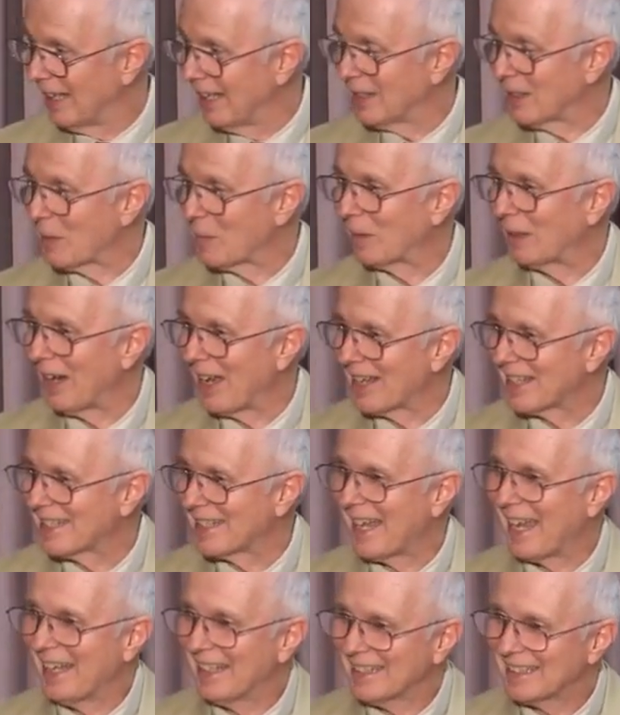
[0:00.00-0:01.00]
in the
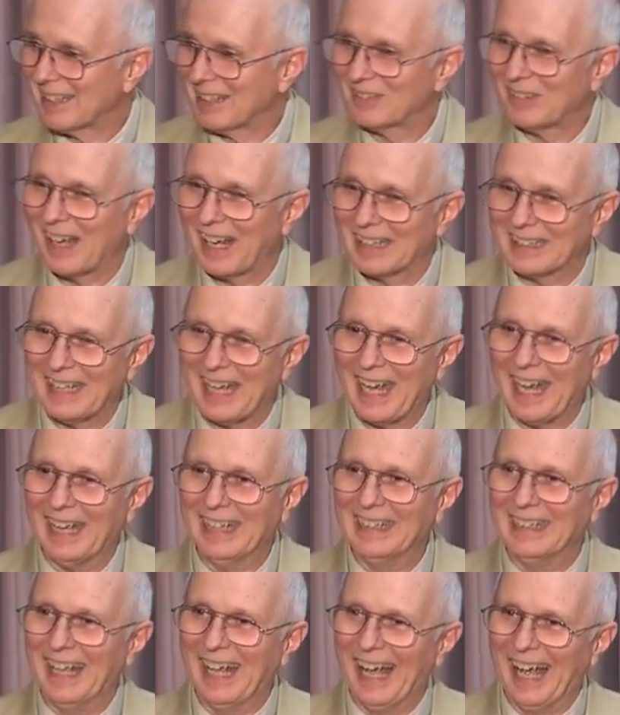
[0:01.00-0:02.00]
process if I
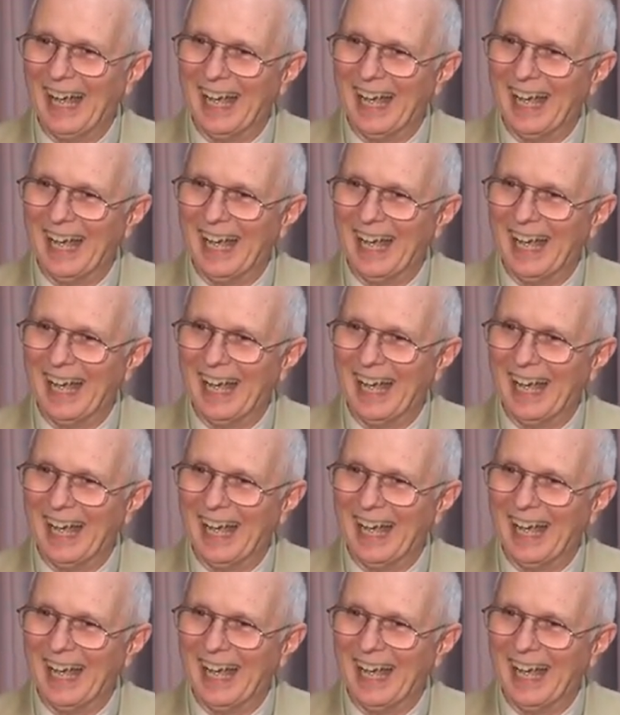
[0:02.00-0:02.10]
can.